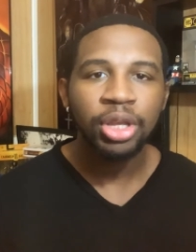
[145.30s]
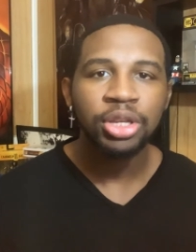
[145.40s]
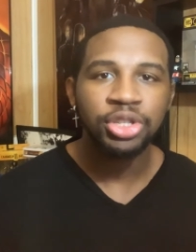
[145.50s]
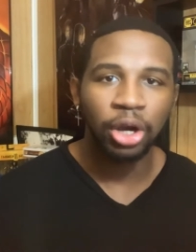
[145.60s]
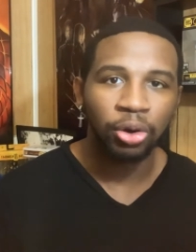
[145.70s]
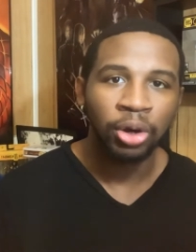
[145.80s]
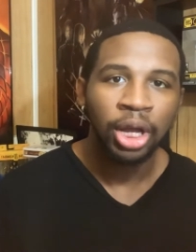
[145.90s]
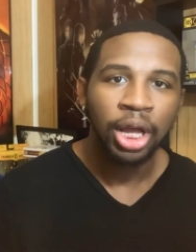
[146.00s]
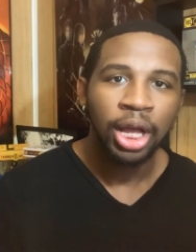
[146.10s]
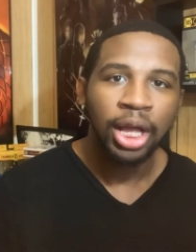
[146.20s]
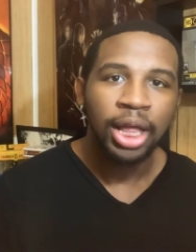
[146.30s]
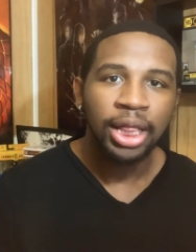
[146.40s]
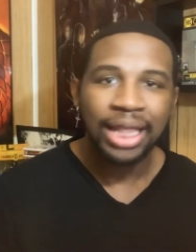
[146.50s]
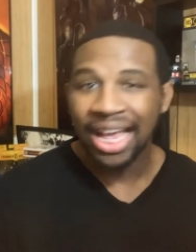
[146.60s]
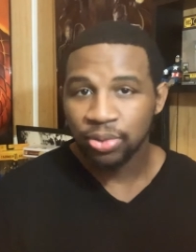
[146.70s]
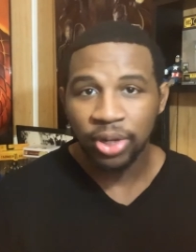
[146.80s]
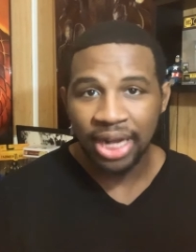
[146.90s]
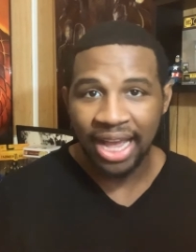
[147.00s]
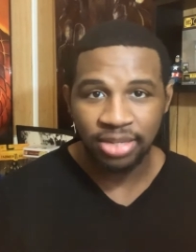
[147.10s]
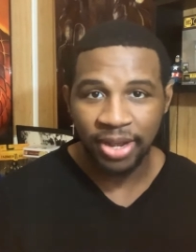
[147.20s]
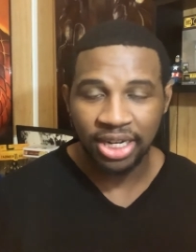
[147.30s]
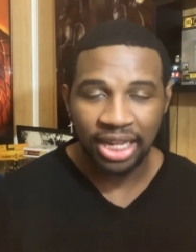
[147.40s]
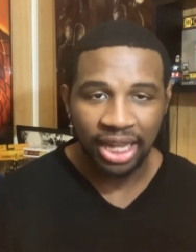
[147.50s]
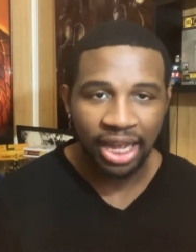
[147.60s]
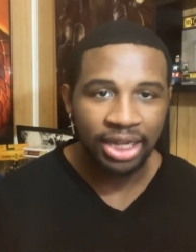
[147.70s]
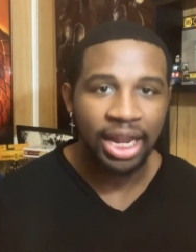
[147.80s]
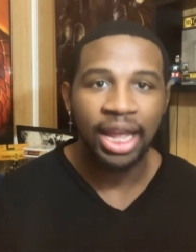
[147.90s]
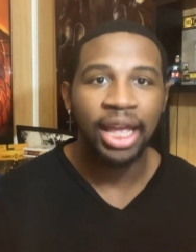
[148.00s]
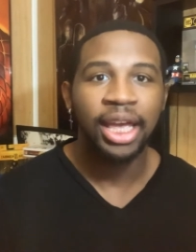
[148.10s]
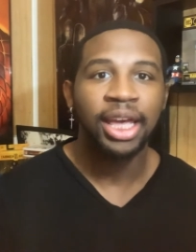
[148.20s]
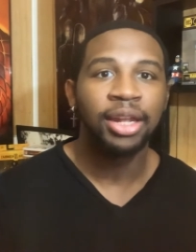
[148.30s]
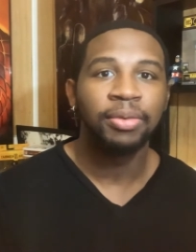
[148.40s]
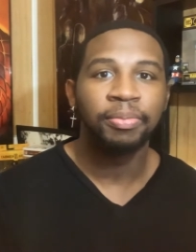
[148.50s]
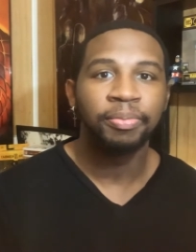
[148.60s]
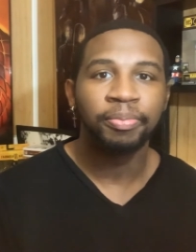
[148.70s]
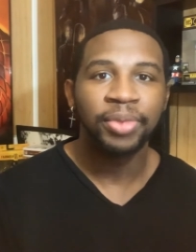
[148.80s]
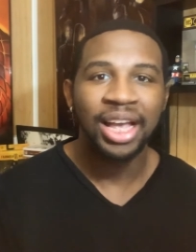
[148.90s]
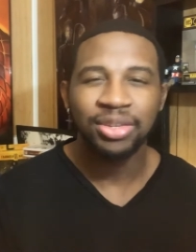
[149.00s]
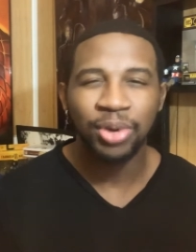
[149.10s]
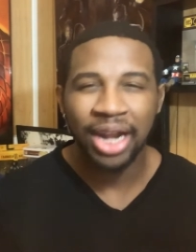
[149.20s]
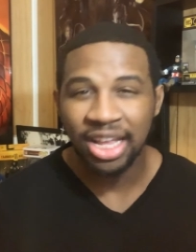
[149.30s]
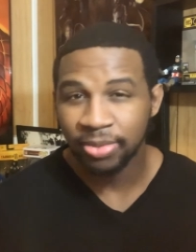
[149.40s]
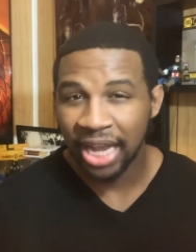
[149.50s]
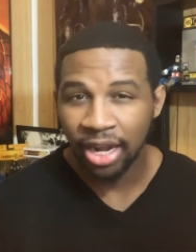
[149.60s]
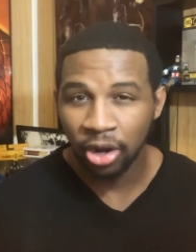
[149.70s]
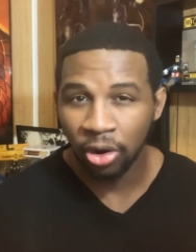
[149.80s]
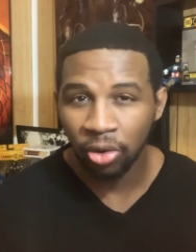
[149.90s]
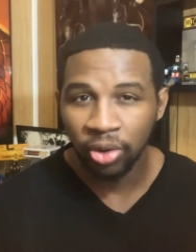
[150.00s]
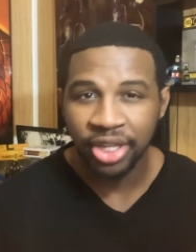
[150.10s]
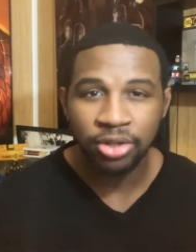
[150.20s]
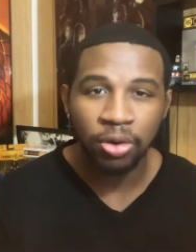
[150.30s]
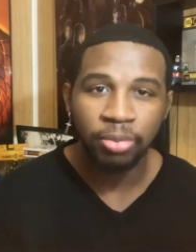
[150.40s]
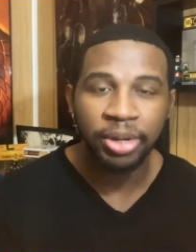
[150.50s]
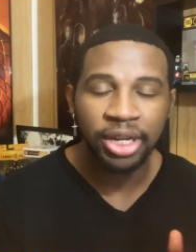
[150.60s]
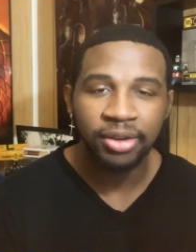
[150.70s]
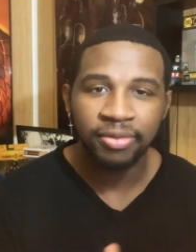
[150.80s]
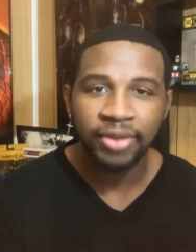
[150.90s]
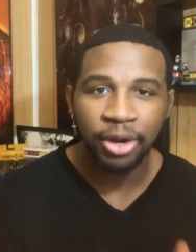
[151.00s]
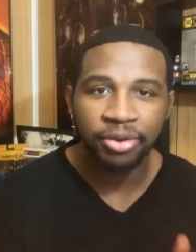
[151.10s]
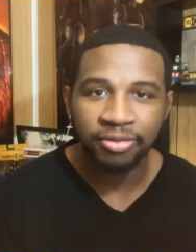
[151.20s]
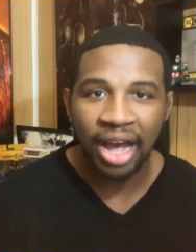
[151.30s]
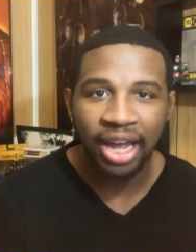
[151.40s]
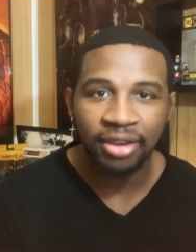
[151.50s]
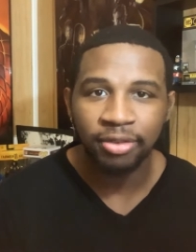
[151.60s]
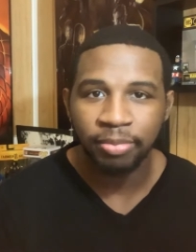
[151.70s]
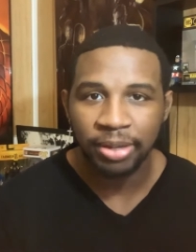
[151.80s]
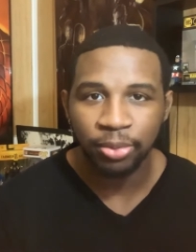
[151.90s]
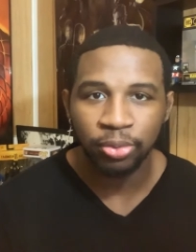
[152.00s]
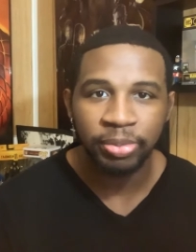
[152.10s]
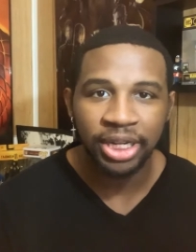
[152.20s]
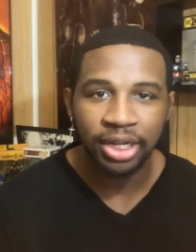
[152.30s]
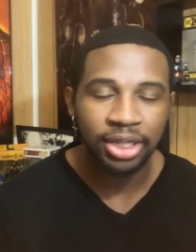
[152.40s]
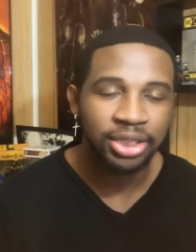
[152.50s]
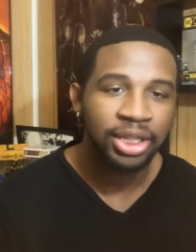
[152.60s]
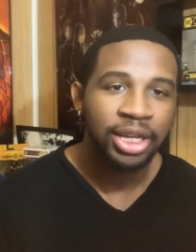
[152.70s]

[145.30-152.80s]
So that's one aspect I liked, and that's one aspect I know is going to be very dividing for people because